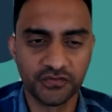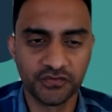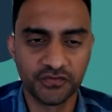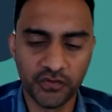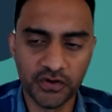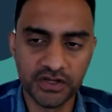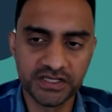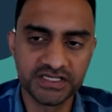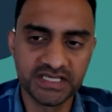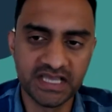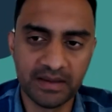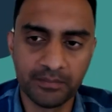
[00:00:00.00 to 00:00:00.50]
So
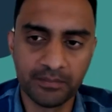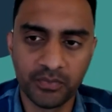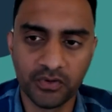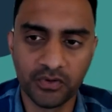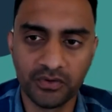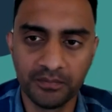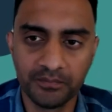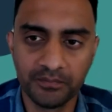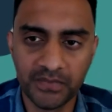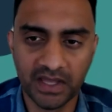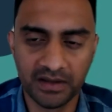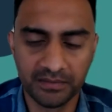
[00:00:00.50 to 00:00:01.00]
for
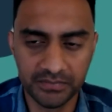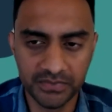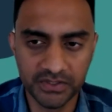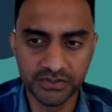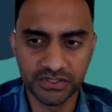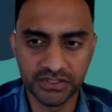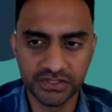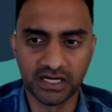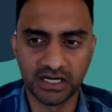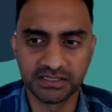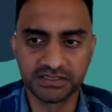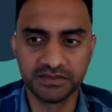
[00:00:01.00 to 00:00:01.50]
example, um,
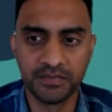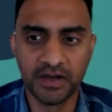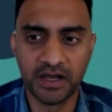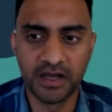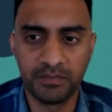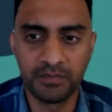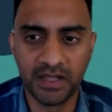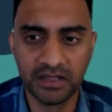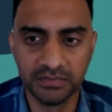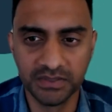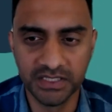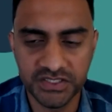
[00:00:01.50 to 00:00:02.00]
you talked
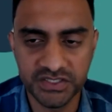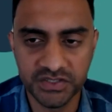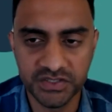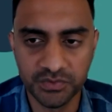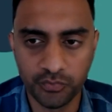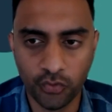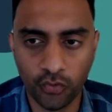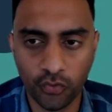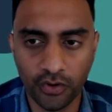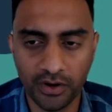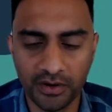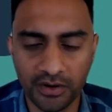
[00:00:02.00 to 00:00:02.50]
about public
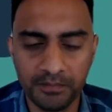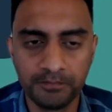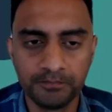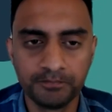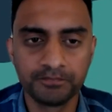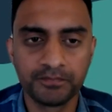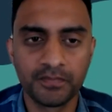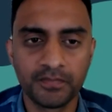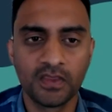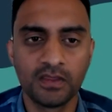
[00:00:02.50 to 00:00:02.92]
support.